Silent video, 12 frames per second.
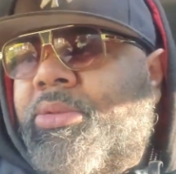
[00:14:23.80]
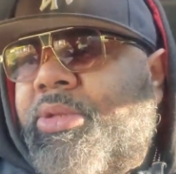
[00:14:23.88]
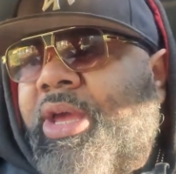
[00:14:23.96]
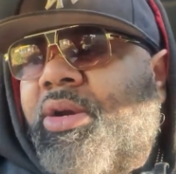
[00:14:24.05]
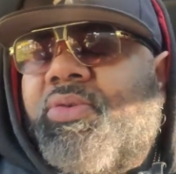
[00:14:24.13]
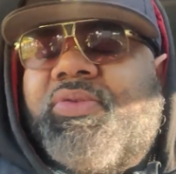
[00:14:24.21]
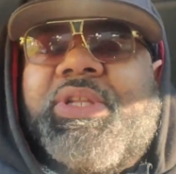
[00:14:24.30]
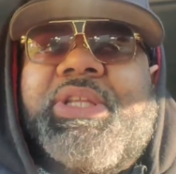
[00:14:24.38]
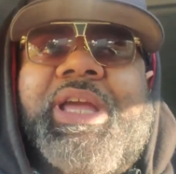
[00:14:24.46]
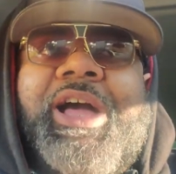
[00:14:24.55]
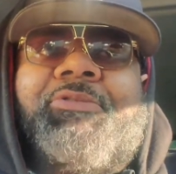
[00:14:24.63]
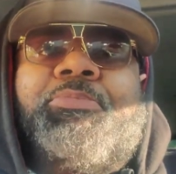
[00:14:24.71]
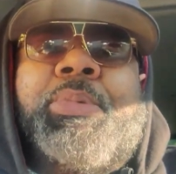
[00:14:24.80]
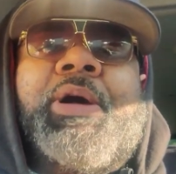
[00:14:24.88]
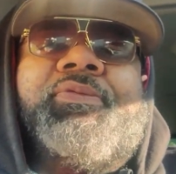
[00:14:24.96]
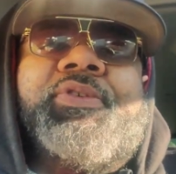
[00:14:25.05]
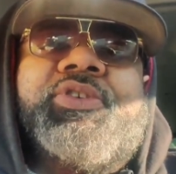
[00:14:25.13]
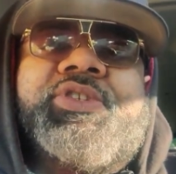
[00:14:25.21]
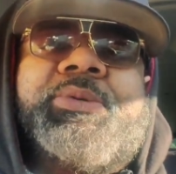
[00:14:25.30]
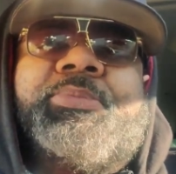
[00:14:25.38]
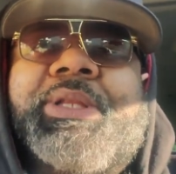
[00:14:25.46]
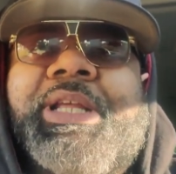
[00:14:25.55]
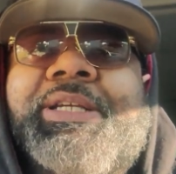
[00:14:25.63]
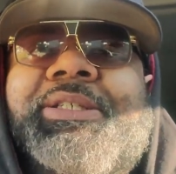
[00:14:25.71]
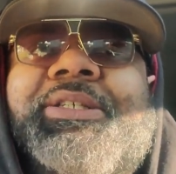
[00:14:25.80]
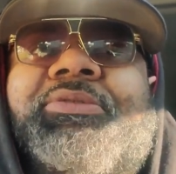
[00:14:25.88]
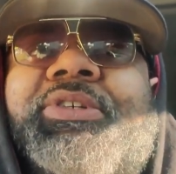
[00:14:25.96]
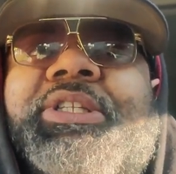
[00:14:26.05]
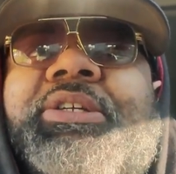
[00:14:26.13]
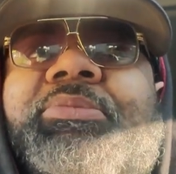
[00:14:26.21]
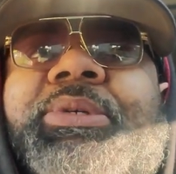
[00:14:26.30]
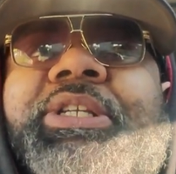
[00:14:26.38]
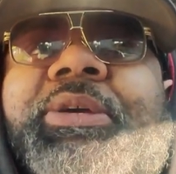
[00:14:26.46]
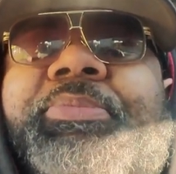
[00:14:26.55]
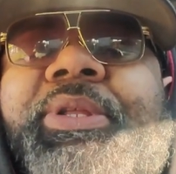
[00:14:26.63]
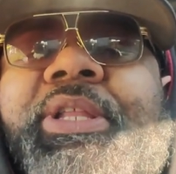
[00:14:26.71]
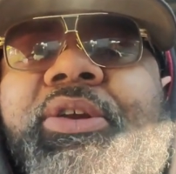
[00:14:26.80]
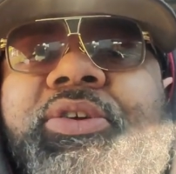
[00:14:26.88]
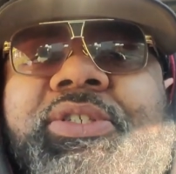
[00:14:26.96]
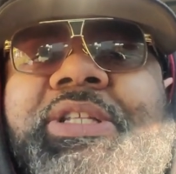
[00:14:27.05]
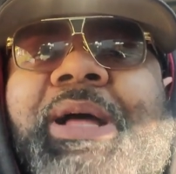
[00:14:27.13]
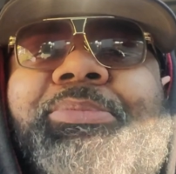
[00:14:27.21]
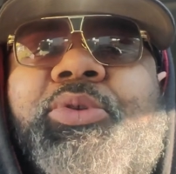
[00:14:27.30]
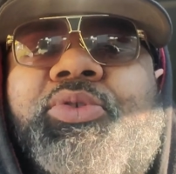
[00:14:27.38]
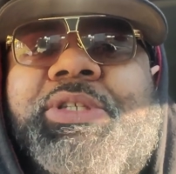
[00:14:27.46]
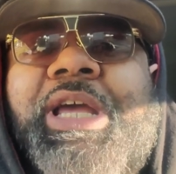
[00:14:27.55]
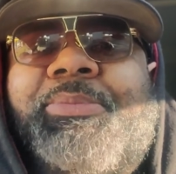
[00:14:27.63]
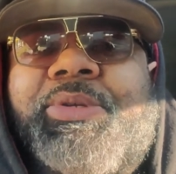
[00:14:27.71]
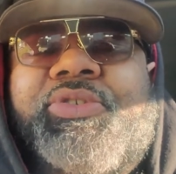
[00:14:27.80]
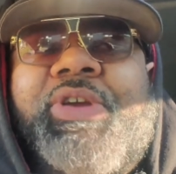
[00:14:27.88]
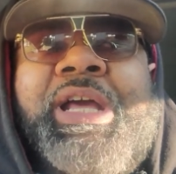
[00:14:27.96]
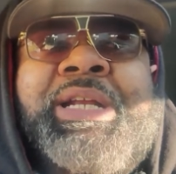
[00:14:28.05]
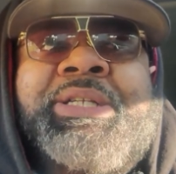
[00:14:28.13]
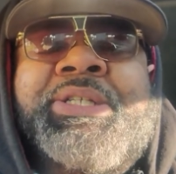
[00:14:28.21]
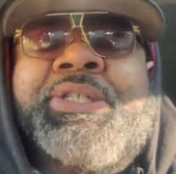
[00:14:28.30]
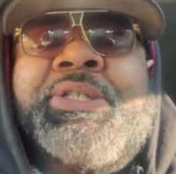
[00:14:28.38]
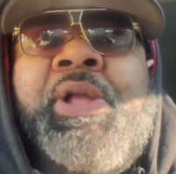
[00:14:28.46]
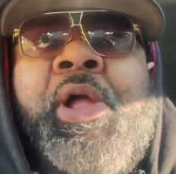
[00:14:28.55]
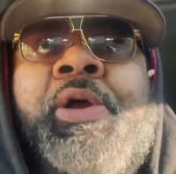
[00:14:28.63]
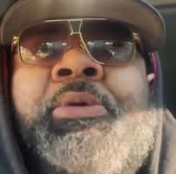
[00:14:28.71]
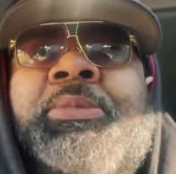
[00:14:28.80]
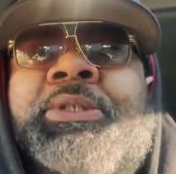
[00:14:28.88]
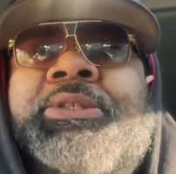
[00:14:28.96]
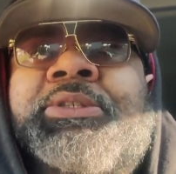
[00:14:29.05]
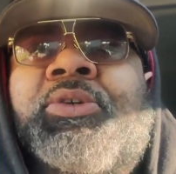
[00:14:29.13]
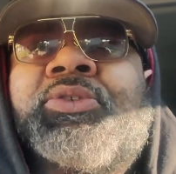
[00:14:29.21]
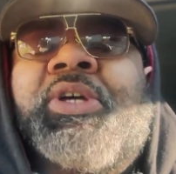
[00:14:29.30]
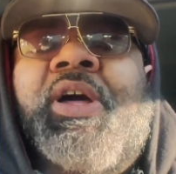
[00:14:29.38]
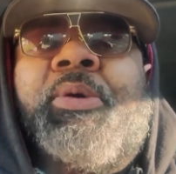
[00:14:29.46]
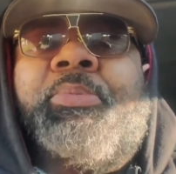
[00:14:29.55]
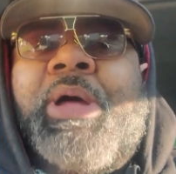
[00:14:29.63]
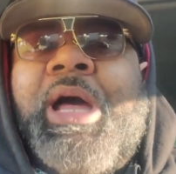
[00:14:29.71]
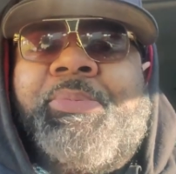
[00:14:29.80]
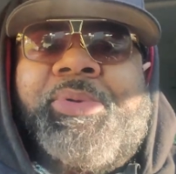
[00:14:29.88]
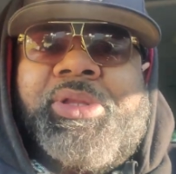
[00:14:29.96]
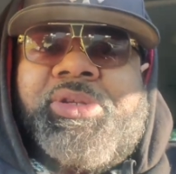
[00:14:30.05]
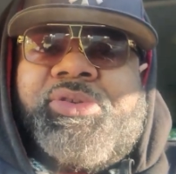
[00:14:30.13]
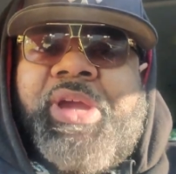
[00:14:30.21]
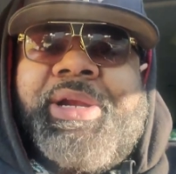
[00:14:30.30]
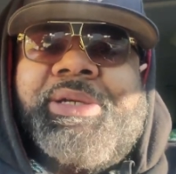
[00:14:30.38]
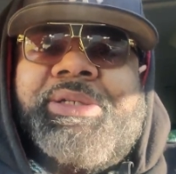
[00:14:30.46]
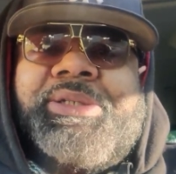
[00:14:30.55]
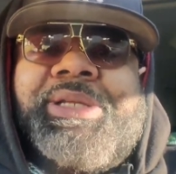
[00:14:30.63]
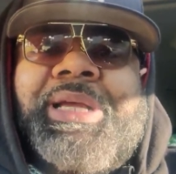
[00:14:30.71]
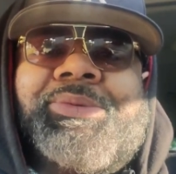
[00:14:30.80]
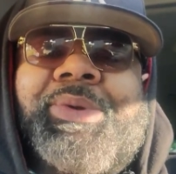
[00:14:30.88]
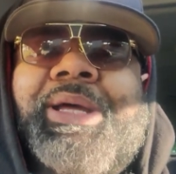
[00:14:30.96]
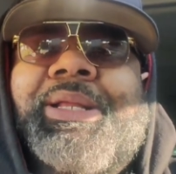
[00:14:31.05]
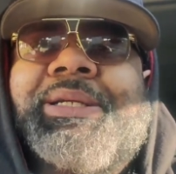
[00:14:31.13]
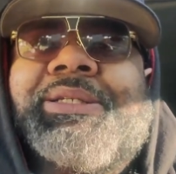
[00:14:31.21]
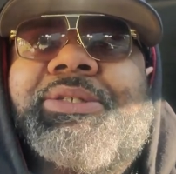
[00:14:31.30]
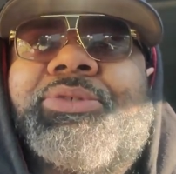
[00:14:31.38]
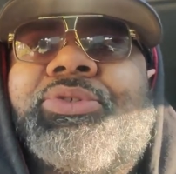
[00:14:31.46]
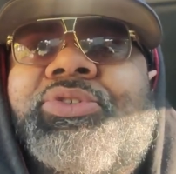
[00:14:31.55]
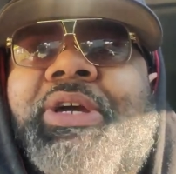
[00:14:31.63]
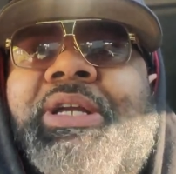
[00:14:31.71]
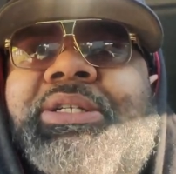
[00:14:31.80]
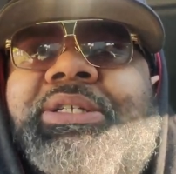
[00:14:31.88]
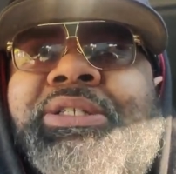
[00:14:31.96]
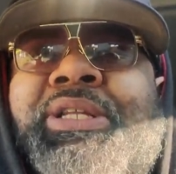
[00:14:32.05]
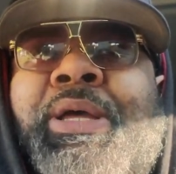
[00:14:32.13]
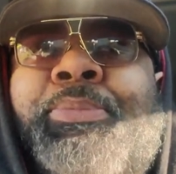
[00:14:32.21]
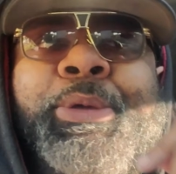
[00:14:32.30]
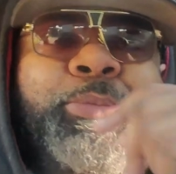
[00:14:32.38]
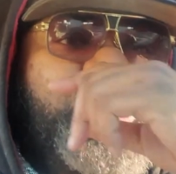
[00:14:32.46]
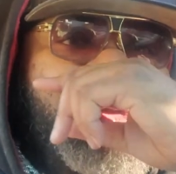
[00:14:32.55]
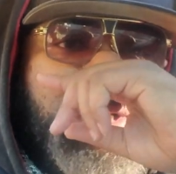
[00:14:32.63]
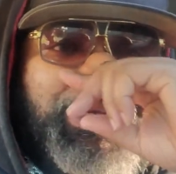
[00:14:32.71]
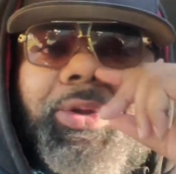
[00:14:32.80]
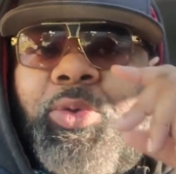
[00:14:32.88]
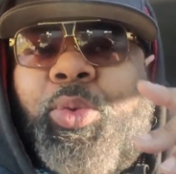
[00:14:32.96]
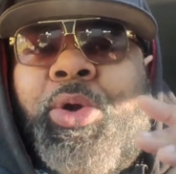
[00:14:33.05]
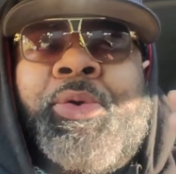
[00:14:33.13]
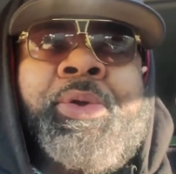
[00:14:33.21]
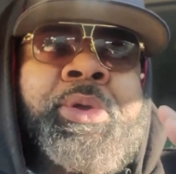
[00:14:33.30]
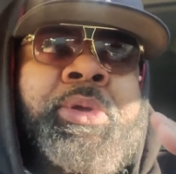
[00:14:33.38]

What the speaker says: they don't really have buffers in place to really manipulate or stop those type of strategies, because those are unpopular strategies. That's why I like to use strategies that people say don't work.